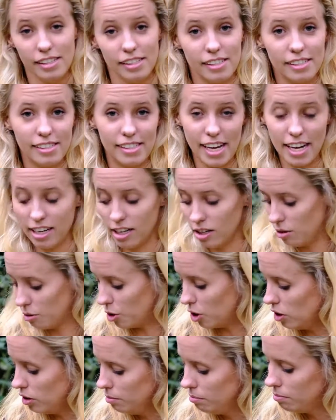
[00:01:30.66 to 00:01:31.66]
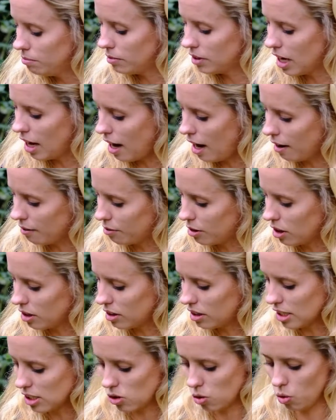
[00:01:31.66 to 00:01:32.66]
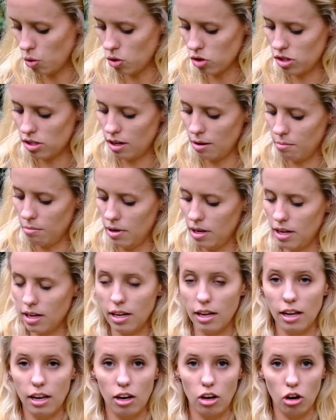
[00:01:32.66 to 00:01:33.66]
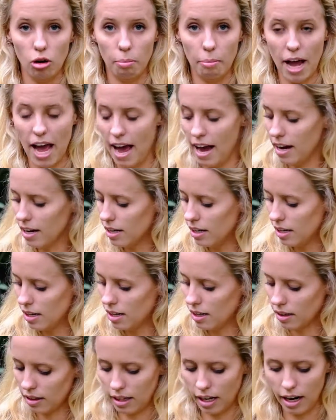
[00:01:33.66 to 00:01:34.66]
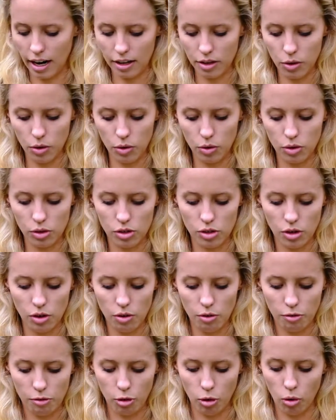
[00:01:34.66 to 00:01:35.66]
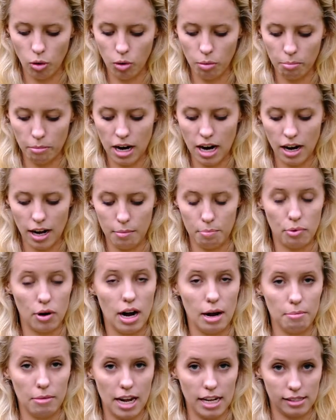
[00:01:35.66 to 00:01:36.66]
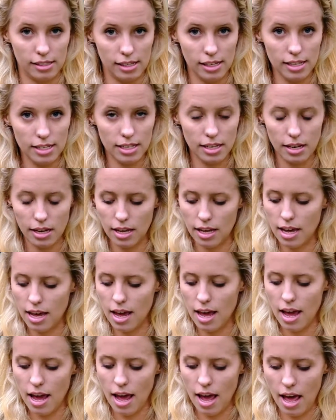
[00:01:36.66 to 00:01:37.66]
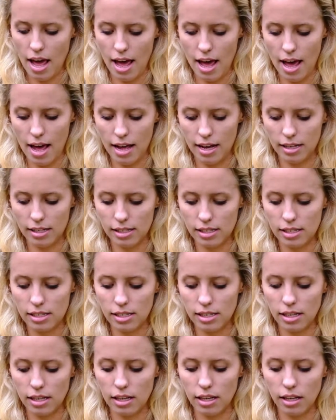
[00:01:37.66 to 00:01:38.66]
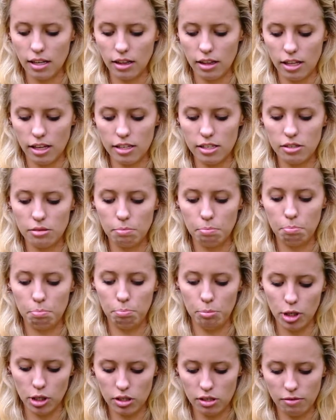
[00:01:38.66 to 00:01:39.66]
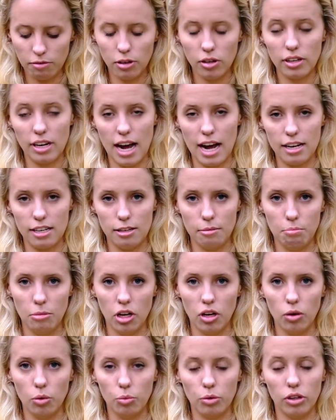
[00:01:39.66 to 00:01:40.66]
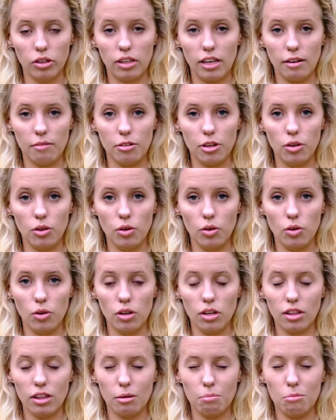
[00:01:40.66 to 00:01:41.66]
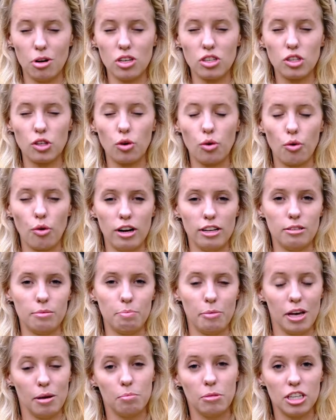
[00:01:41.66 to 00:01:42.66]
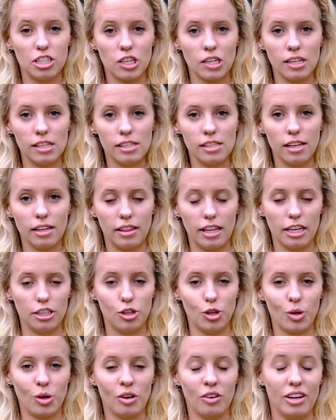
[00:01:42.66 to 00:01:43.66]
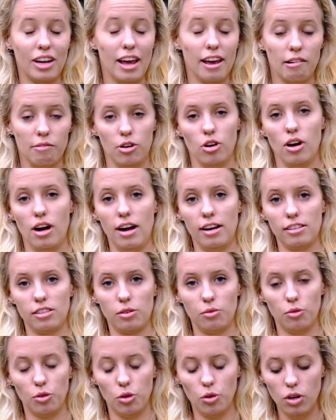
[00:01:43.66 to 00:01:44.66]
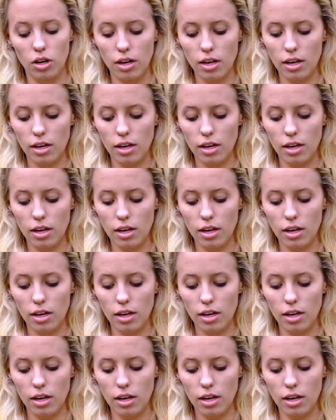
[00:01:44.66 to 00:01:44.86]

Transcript: Second of all, I've got this awesome little bag that I use for my prime lenses, and this beautiful 90mm will give you the most crisp images that you could ever ask for.